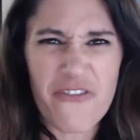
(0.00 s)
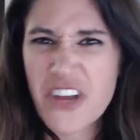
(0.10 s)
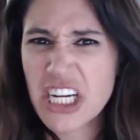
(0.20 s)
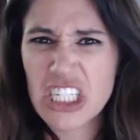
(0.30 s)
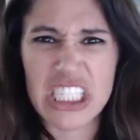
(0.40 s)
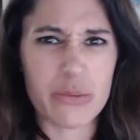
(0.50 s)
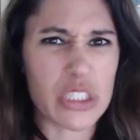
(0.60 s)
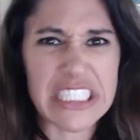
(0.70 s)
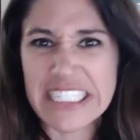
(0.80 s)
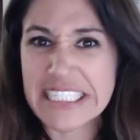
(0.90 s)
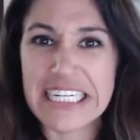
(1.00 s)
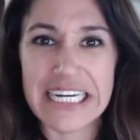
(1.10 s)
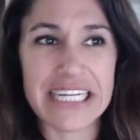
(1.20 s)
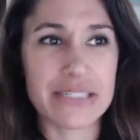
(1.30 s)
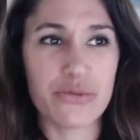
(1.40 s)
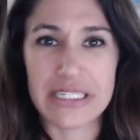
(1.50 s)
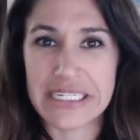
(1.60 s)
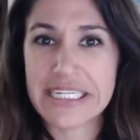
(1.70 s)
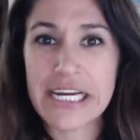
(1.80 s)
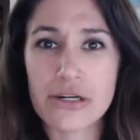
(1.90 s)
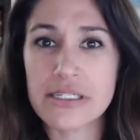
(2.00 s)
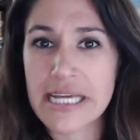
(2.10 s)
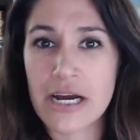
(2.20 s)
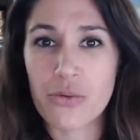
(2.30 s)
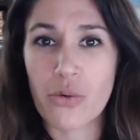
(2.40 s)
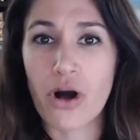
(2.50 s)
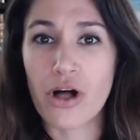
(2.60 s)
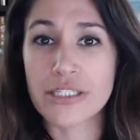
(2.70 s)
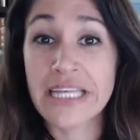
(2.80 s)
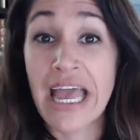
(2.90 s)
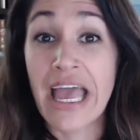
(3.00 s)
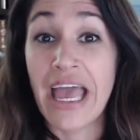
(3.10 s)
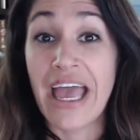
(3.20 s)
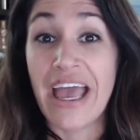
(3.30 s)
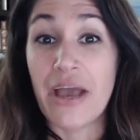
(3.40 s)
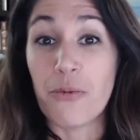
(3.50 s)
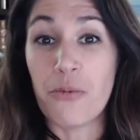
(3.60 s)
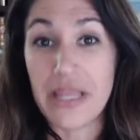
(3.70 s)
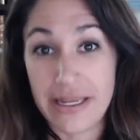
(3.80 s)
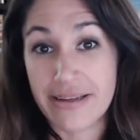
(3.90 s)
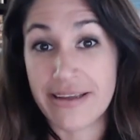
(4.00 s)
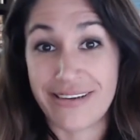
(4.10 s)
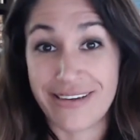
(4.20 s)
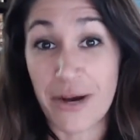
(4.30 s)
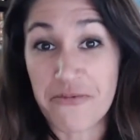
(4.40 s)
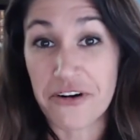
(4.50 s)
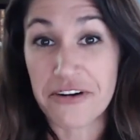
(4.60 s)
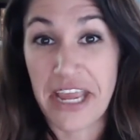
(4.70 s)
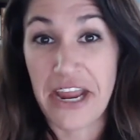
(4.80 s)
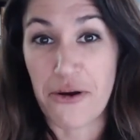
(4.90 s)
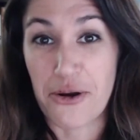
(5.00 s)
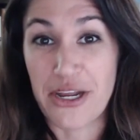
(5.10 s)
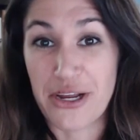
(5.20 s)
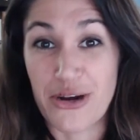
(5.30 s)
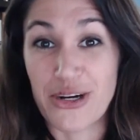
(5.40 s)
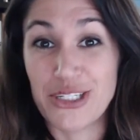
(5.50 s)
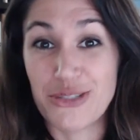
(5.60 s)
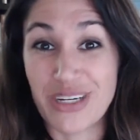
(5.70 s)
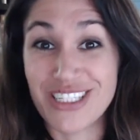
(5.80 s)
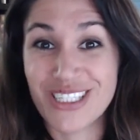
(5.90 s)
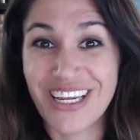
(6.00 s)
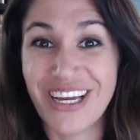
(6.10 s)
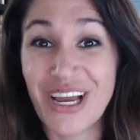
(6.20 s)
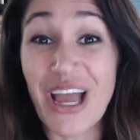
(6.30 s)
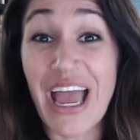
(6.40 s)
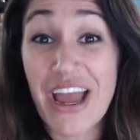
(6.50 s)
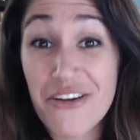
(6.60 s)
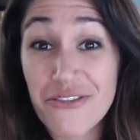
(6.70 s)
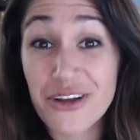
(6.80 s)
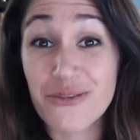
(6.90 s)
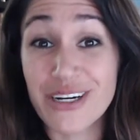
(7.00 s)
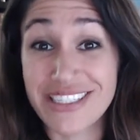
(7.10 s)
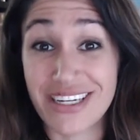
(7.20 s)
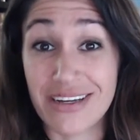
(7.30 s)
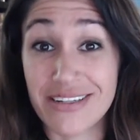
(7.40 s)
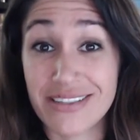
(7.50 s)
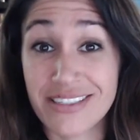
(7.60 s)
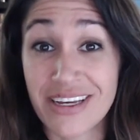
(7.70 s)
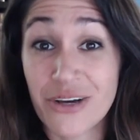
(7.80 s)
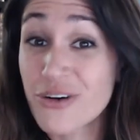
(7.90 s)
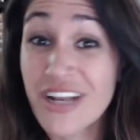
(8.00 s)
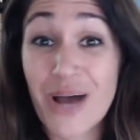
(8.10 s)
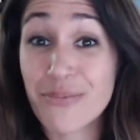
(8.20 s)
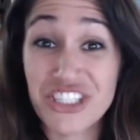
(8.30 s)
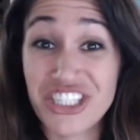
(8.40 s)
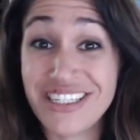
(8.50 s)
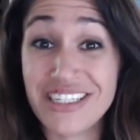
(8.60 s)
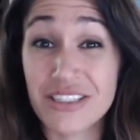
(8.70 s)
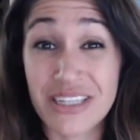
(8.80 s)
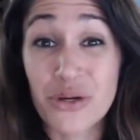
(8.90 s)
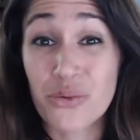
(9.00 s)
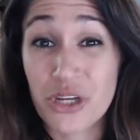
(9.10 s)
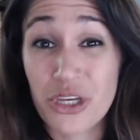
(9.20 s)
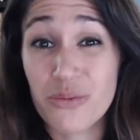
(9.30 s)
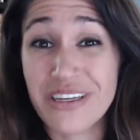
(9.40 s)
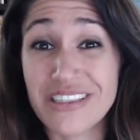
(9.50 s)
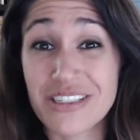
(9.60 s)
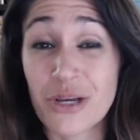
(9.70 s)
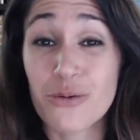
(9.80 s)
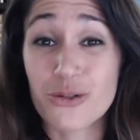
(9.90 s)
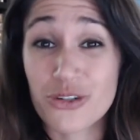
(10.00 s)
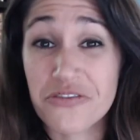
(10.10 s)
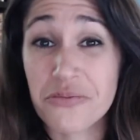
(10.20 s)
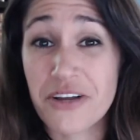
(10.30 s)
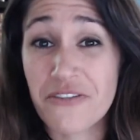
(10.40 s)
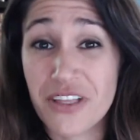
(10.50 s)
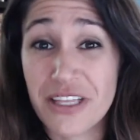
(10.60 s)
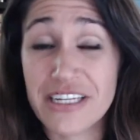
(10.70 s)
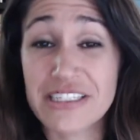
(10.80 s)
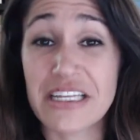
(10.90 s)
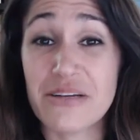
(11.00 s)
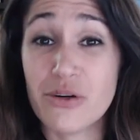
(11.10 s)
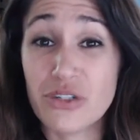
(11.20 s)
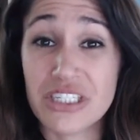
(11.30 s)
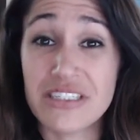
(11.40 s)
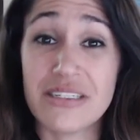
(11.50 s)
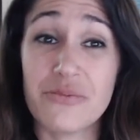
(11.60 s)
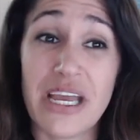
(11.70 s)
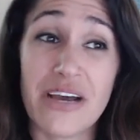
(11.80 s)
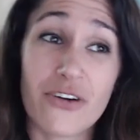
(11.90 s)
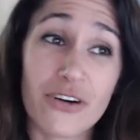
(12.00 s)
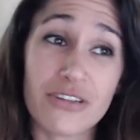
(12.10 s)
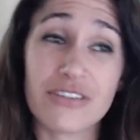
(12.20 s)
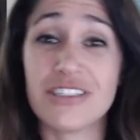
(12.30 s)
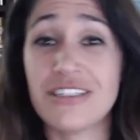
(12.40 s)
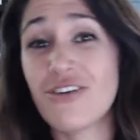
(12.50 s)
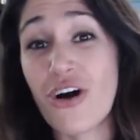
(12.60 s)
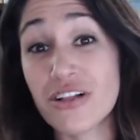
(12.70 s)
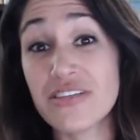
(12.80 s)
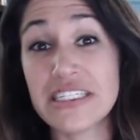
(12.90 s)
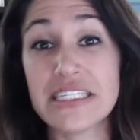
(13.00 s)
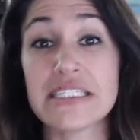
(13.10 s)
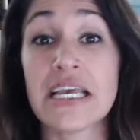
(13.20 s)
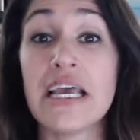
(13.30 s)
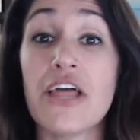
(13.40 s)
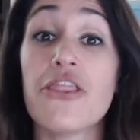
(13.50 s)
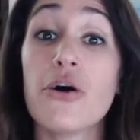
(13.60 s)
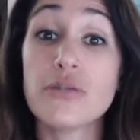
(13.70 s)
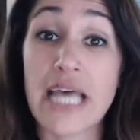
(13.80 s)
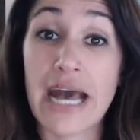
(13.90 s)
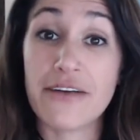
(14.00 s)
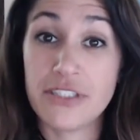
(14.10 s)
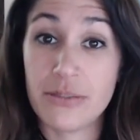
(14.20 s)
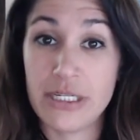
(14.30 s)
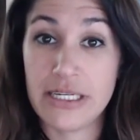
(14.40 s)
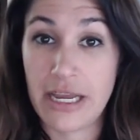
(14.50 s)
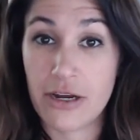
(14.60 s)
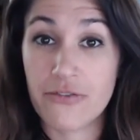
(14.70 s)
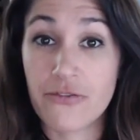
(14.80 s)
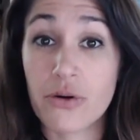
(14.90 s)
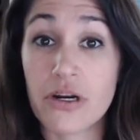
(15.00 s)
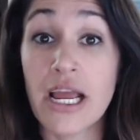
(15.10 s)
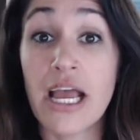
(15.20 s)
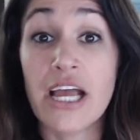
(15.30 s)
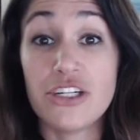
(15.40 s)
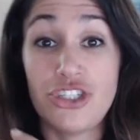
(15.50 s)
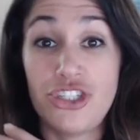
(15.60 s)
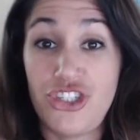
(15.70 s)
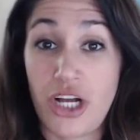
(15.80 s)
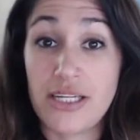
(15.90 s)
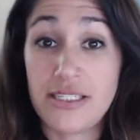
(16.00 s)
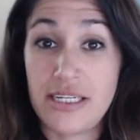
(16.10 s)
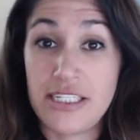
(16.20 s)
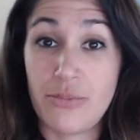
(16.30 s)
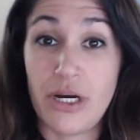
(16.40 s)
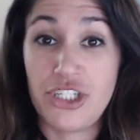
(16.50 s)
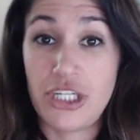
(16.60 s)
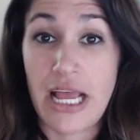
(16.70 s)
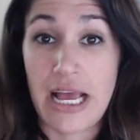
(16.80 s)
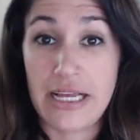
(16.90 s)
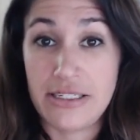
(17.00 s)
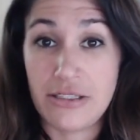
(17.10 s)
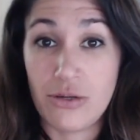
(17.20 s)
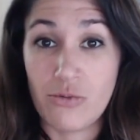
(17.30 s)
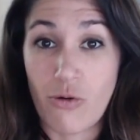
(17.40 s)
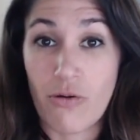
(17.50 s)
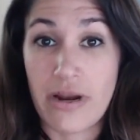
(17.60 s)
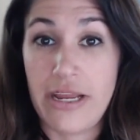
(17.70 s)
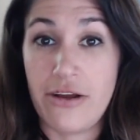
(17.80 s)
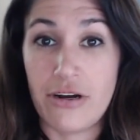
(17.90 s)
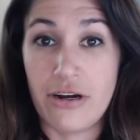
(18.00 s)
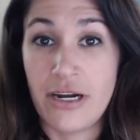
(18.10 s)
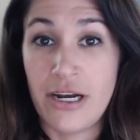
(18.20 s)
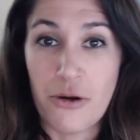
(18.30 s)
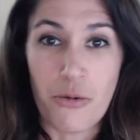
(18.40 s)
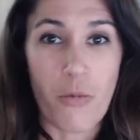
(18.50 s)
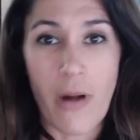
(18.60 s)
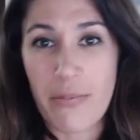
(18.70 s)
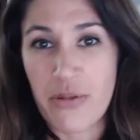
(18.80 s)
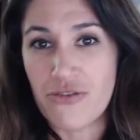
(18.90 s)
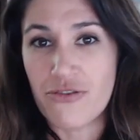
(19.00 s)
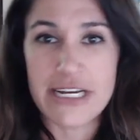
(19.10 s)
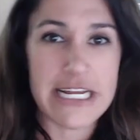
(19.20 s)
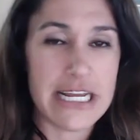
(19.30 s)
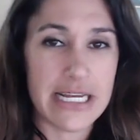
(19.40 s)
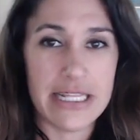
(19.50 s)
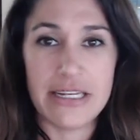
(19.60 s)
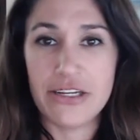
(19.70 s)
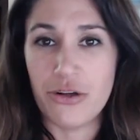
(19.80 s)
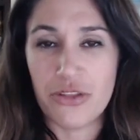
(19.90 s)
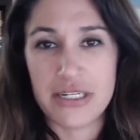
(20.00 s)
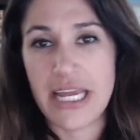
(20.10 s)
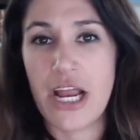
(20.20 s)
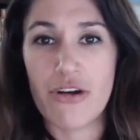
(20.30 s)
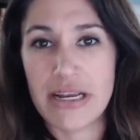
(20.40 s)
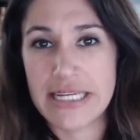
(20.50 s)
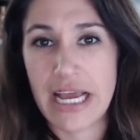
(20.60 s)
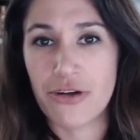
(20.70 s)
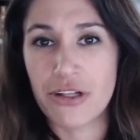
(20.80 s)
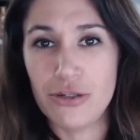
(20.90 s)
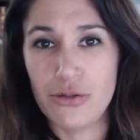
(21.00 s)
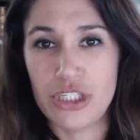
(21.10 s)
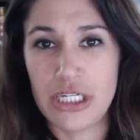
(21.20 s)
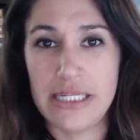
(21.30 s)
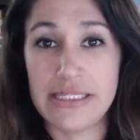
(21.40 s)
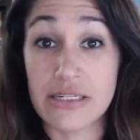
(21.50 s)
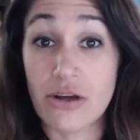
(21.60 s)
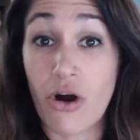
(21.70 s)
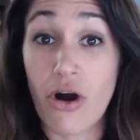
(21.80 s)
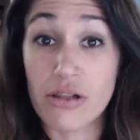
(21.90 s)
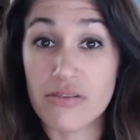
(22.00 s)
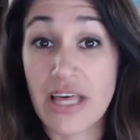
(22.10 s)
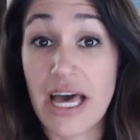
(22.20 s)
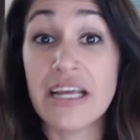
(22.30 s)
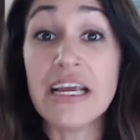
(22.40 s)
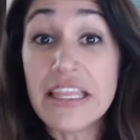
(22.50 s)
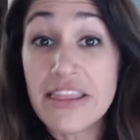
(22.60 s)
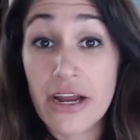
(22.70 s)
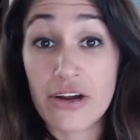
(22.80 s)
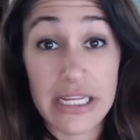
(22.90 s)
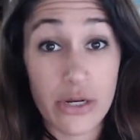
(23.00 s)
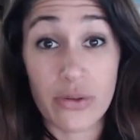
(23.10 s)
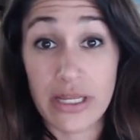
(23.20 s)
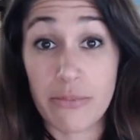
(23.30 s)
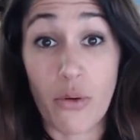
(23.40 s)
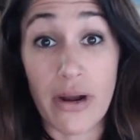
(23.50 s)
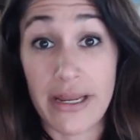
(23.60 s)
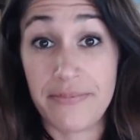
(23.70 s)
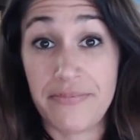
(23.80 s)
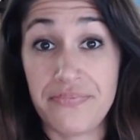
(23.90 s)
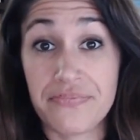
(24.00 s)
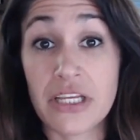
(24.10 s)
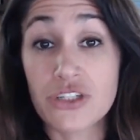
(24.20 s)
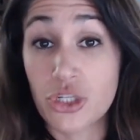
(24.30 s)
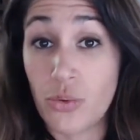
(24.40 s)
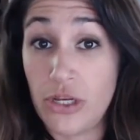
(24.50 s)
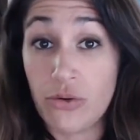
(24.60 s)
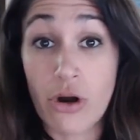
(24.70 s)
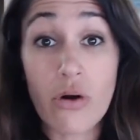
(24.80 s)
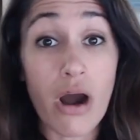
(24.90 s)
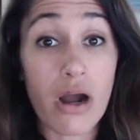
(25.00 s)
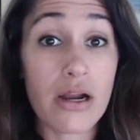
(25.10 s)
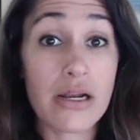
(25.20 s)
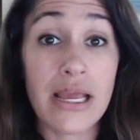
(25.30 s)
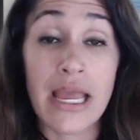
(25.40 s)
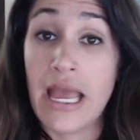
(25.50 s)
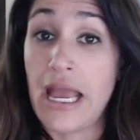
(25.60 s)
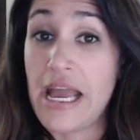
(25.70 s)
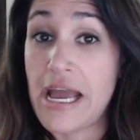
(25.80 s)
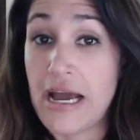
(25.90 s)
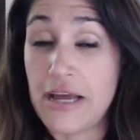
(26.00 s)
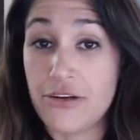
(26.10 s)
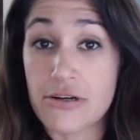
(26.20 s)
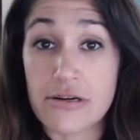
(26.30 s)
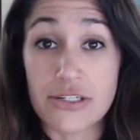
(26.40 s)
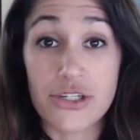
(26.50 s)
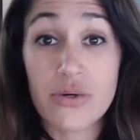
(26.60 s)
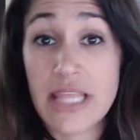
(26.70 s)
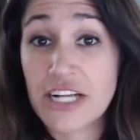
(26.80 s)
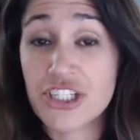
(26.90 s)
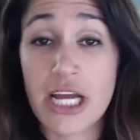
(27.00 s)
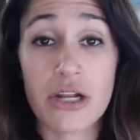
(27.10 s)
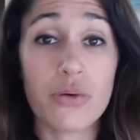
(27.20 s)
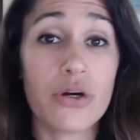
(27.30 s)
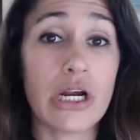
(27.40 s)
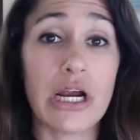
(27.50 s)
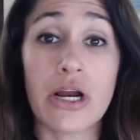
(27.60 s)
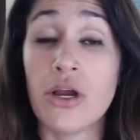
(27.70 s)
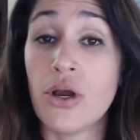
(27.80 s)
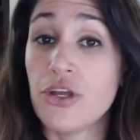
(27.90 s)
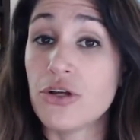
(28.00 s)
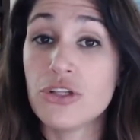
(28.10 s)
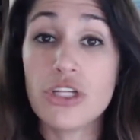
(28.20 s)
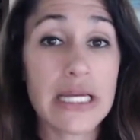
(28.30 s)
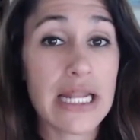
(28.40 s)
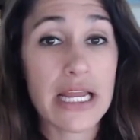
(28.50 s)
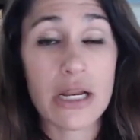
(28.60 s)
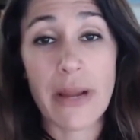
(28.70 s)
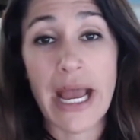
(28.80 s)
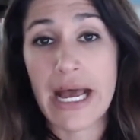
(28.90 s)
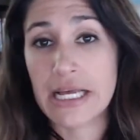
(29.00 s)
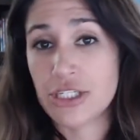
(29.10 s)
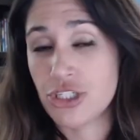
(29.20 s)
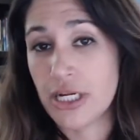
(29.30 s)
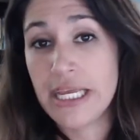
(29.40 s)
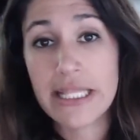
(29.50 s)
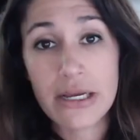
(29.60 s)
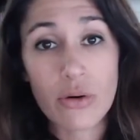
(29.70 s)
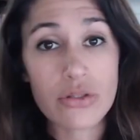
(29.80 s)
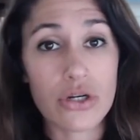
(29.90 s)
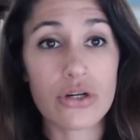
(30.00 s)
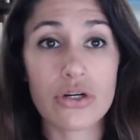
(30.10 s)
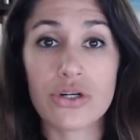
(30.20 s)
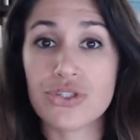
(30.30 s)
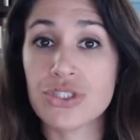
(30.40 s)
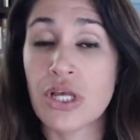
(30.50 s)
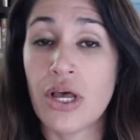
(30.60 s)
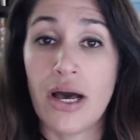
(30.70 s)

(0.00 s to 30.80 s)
fierce and we're kicking ass and we're like tearing down walls. We need comfort, care, and encouragement. Everyone does. We're not machines. We're humans. We're driven by feelings and emotions, and we have hurts and all of these things. Those have to be cared for just as much as the warrior weaponry and, the tearing down illusions and all of that. They are equally important. So when you go hard and you're doing that shadow work, you're looking at your past, you're healing old hurts,